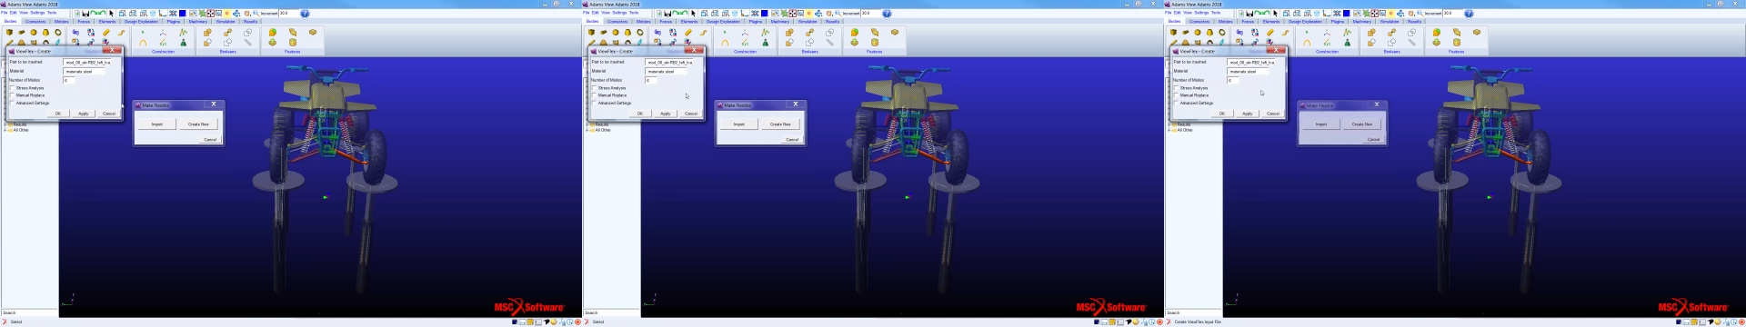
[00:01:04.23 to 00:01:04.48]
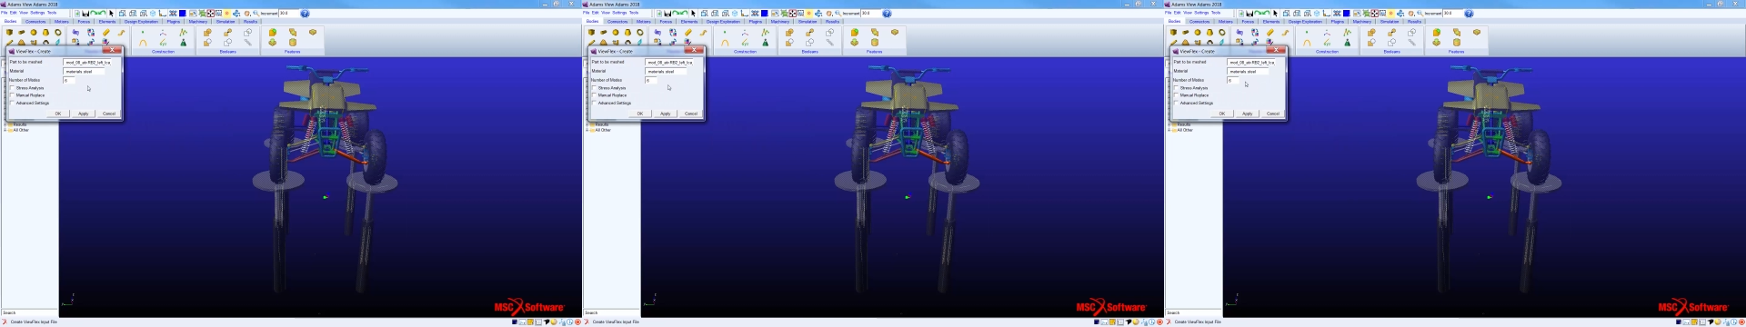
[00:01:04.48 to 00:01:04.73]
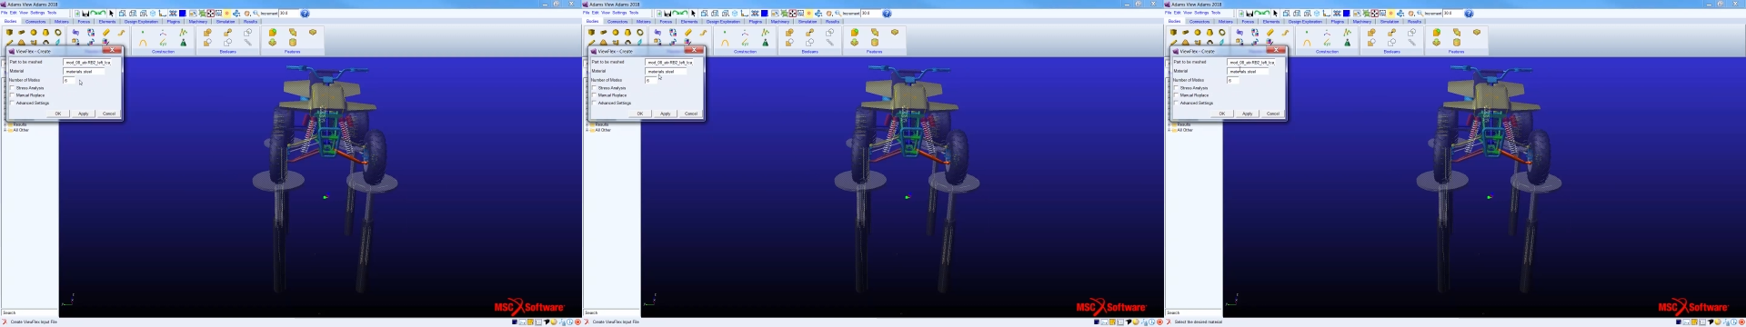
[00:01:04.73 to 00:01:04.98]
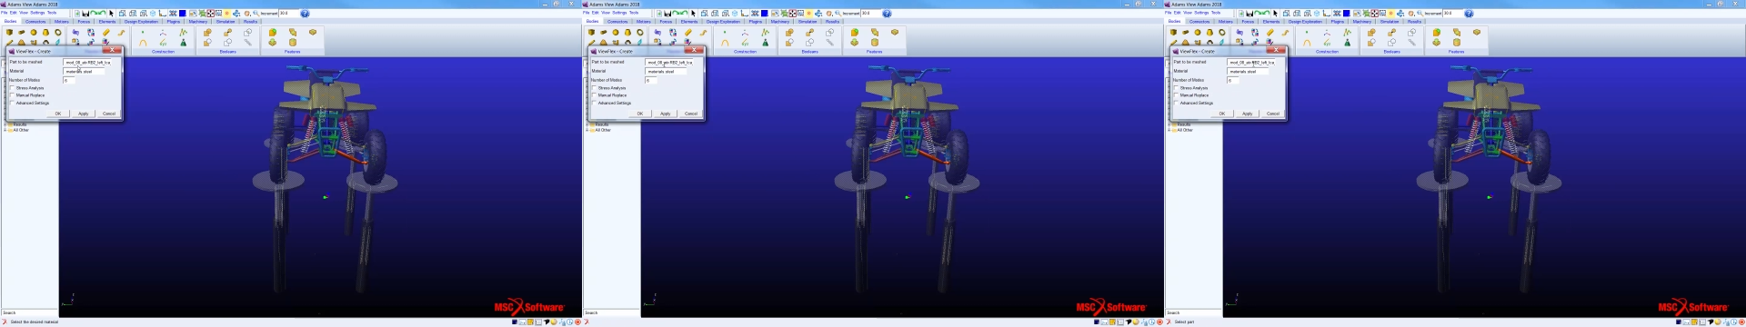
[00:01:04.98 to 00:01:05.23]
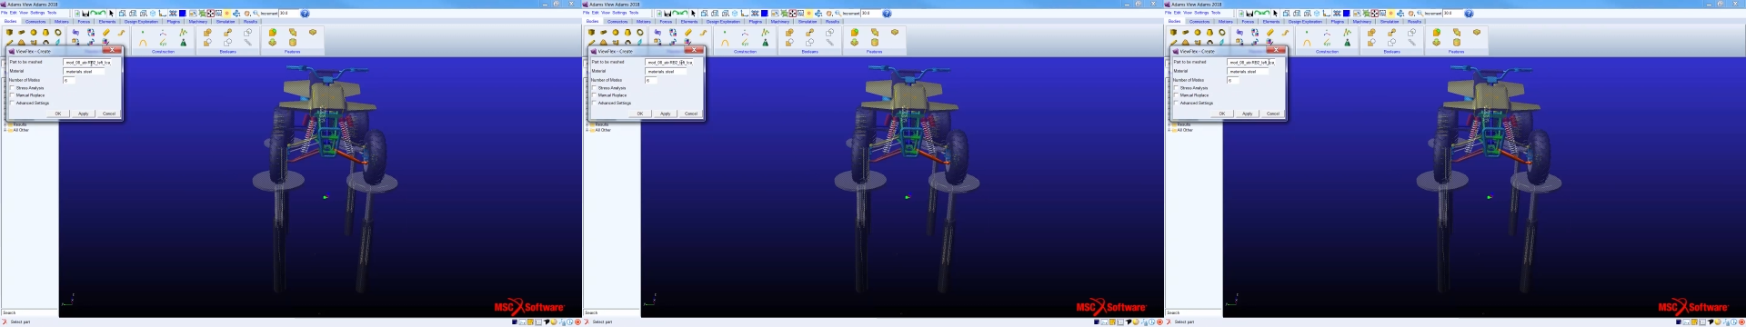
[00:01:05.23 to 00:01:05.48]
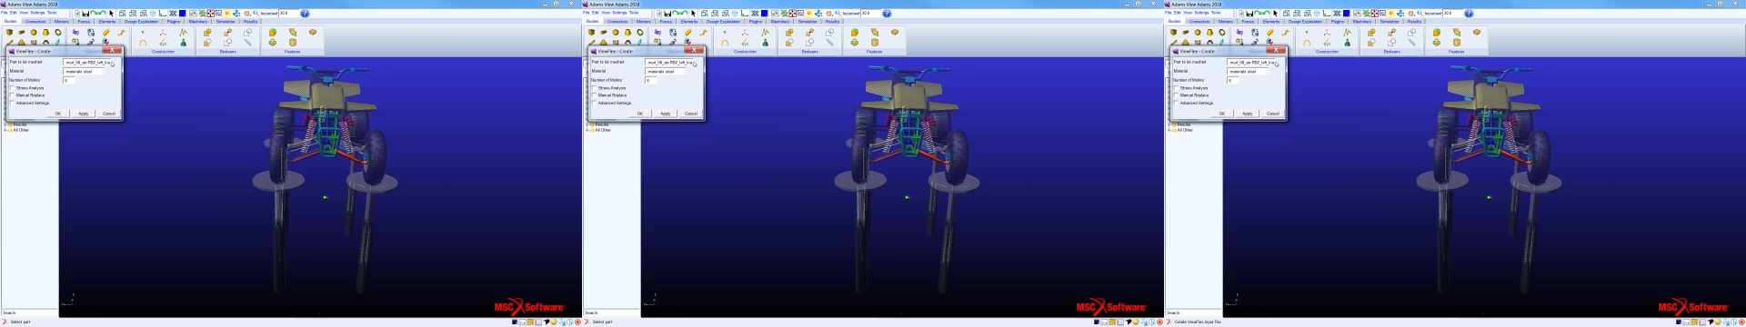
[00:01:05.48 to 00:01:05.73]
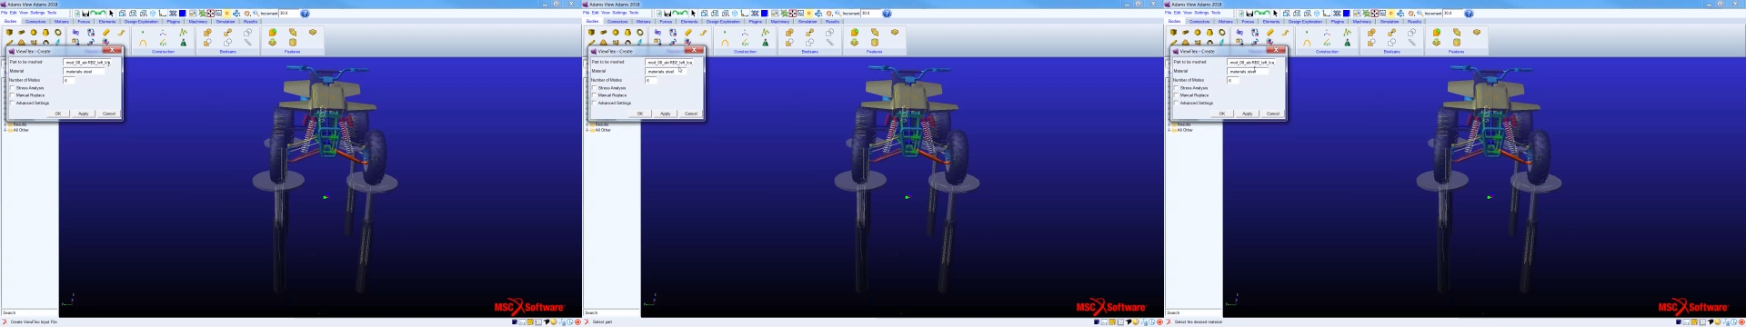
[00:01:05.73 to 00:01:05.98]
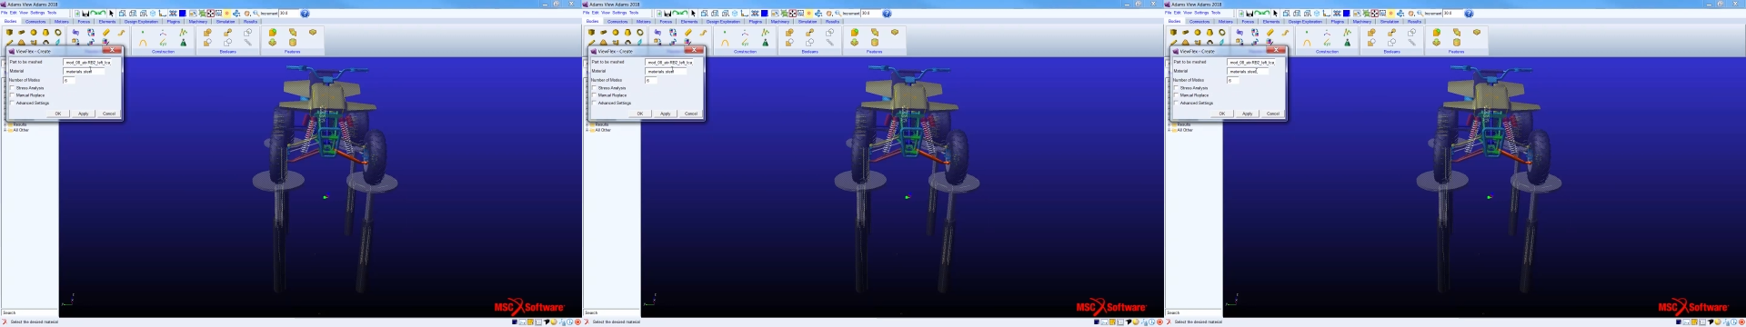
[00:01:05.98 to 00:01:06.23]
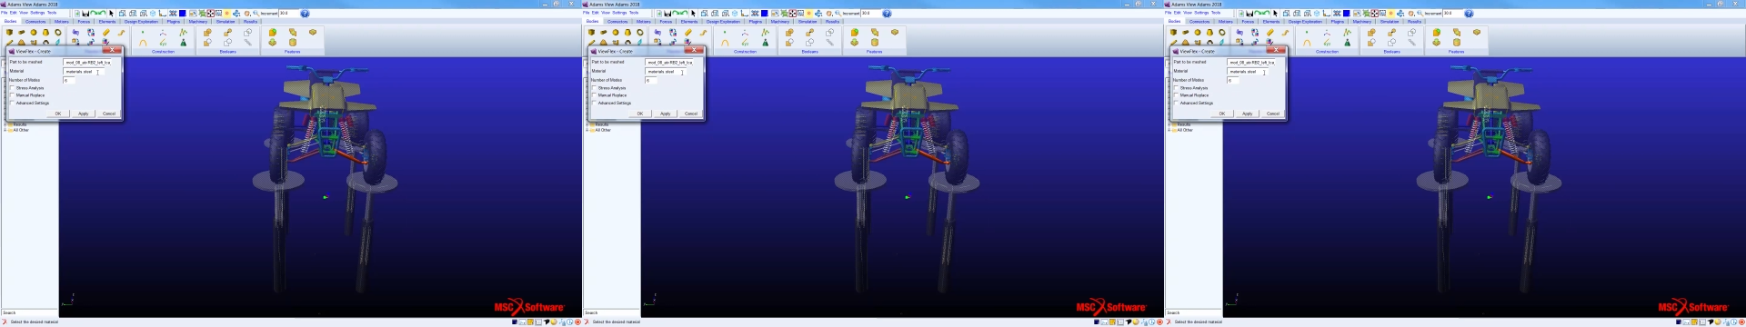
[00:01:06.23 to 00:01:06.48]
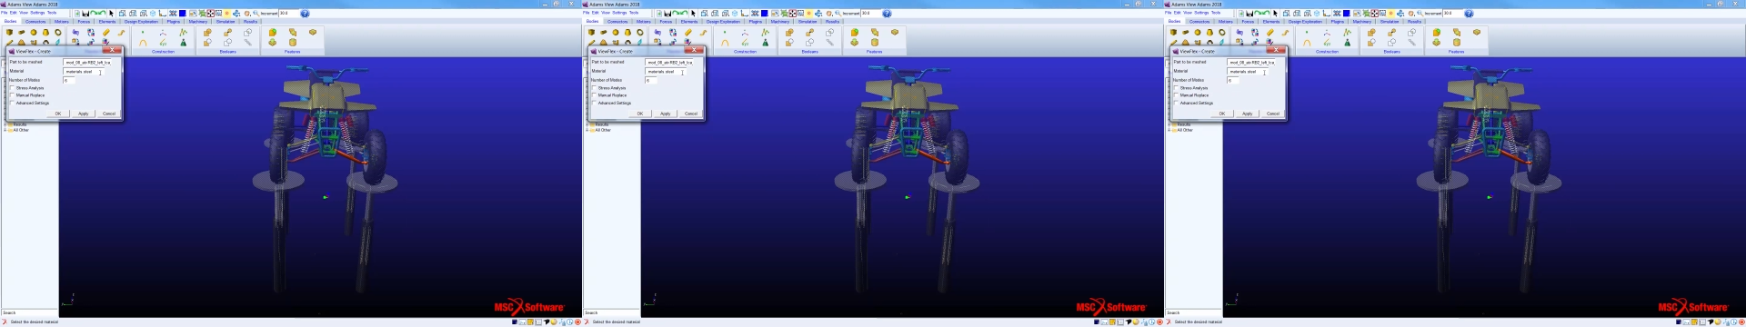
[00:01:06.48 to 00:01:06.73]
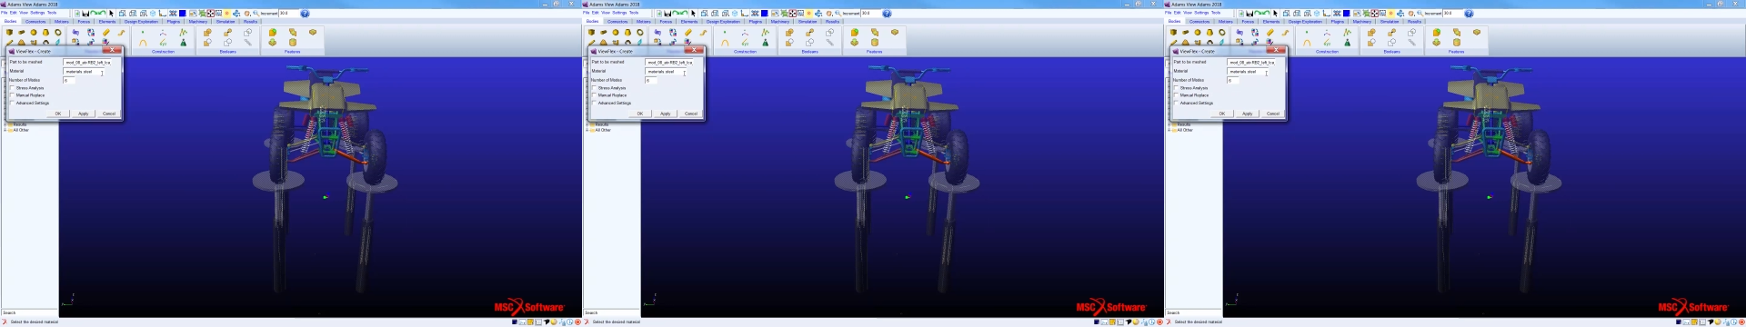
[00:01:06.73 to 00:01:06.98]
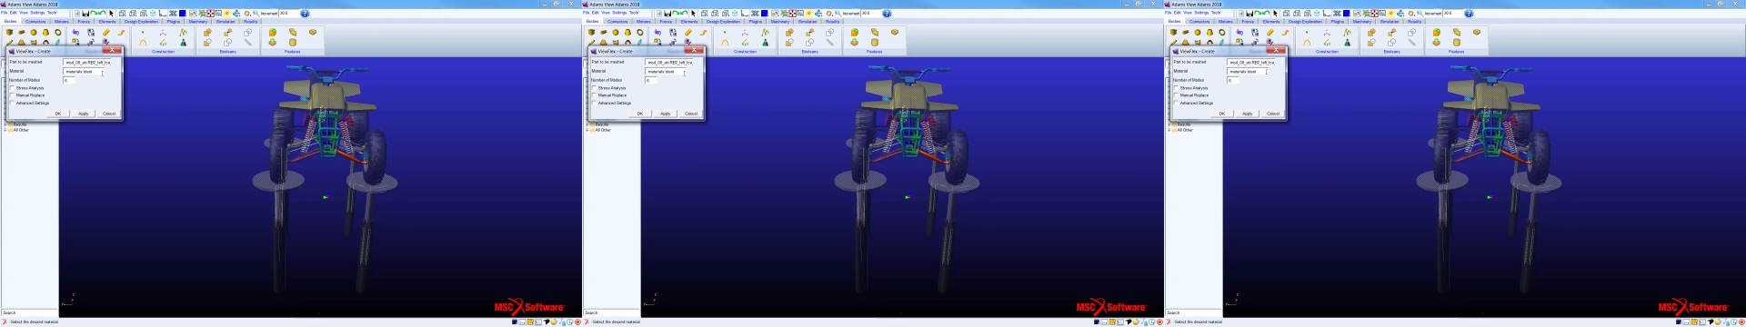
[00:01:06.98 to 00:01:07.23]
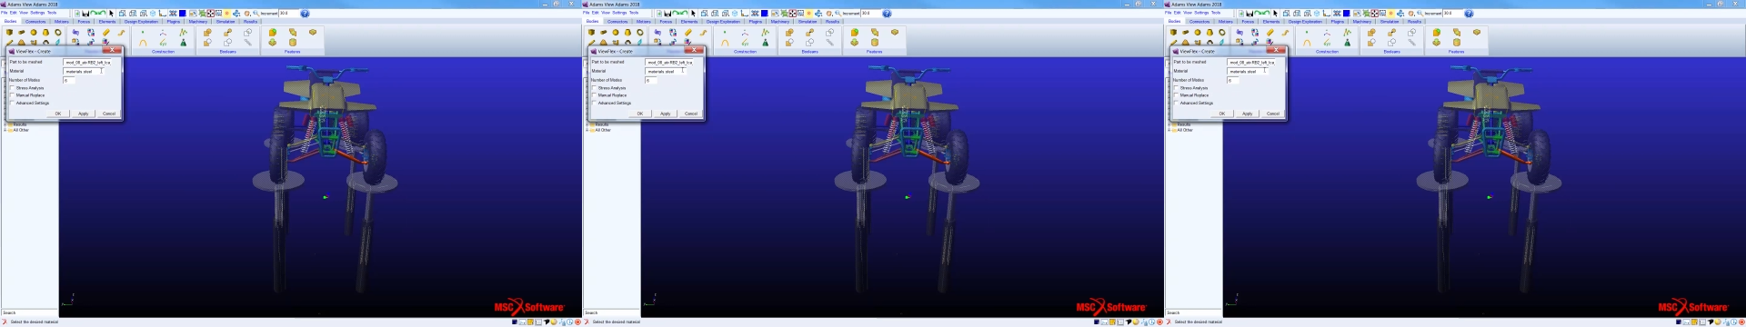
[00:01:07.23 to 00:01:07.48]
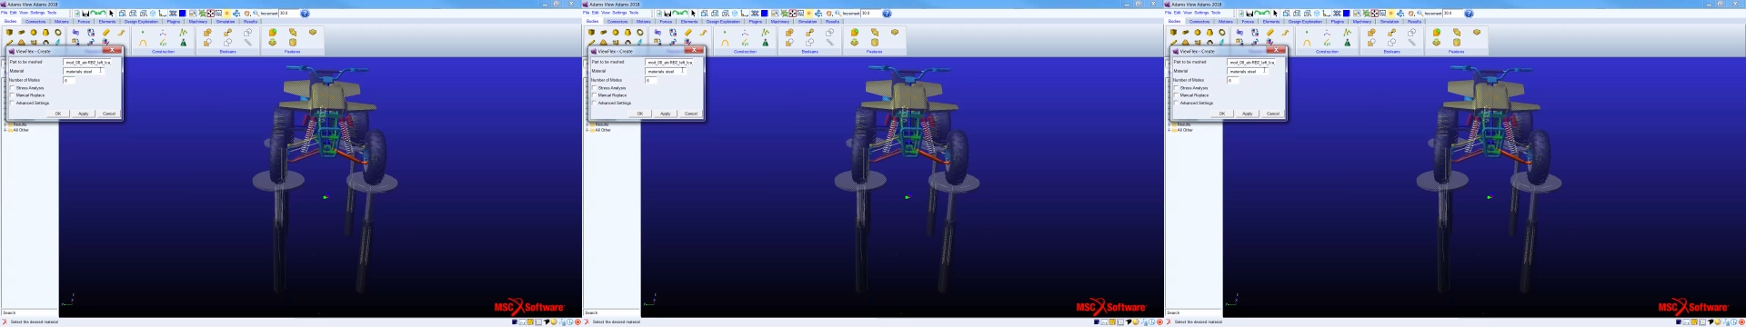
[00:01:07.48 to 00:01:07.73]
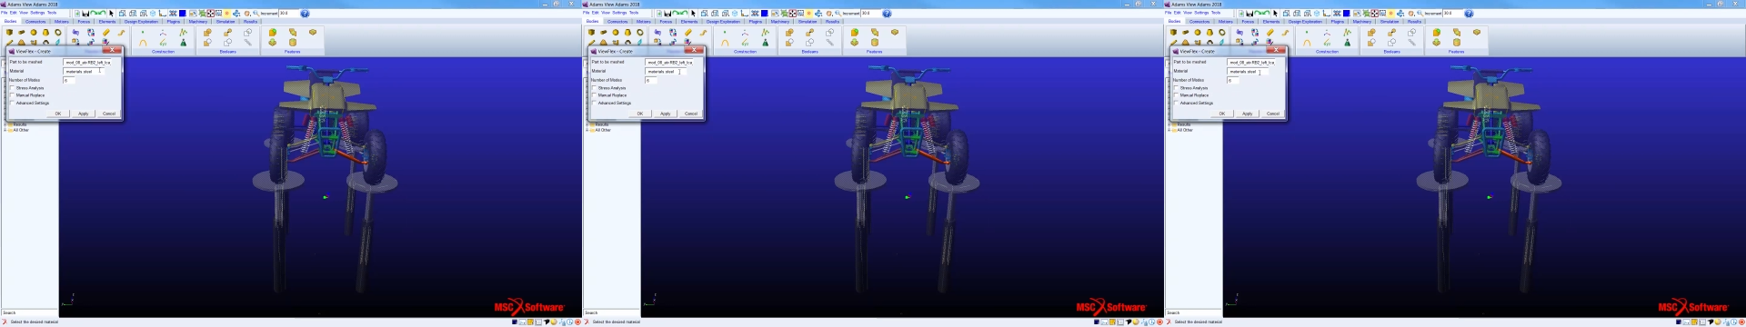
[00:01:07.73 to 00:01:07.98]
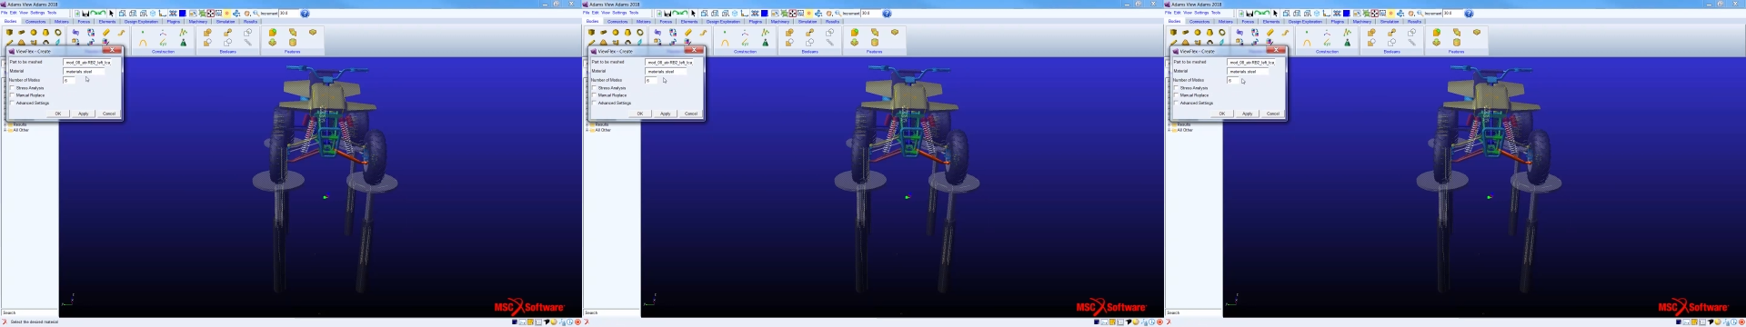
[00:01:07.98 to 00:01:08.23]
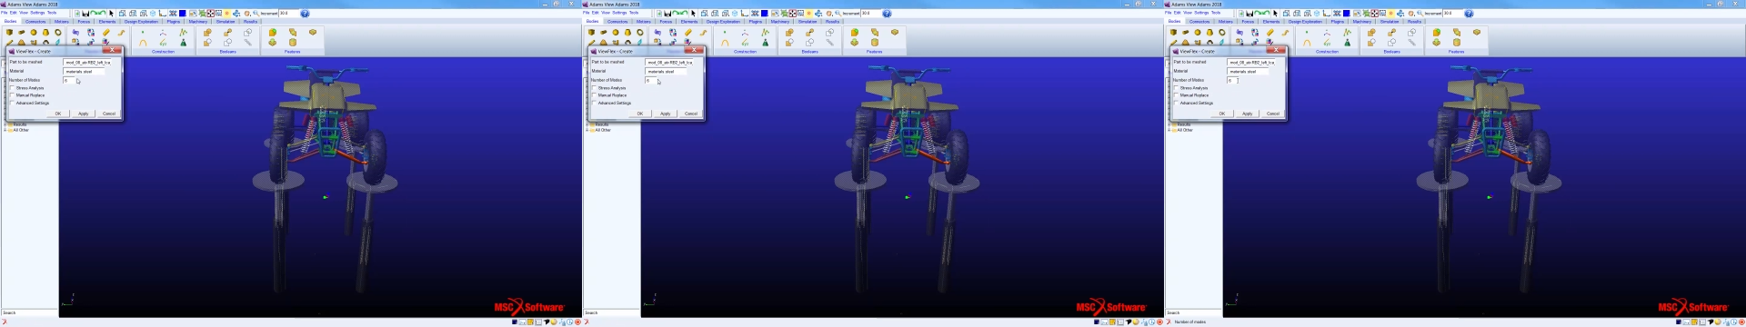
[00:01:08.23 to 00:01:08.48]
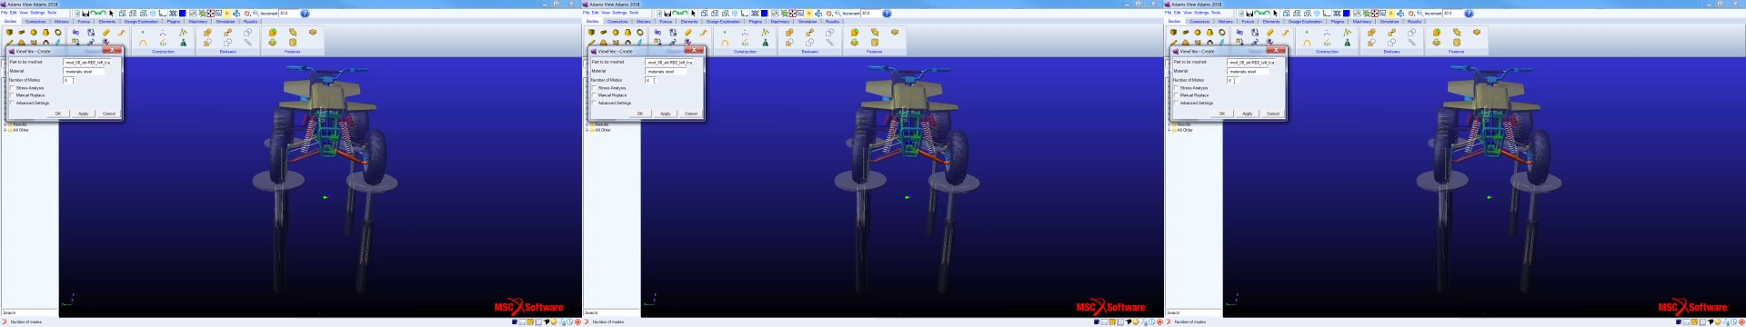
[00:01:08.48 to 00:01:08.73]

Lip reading: Nobody's mouth can be seen.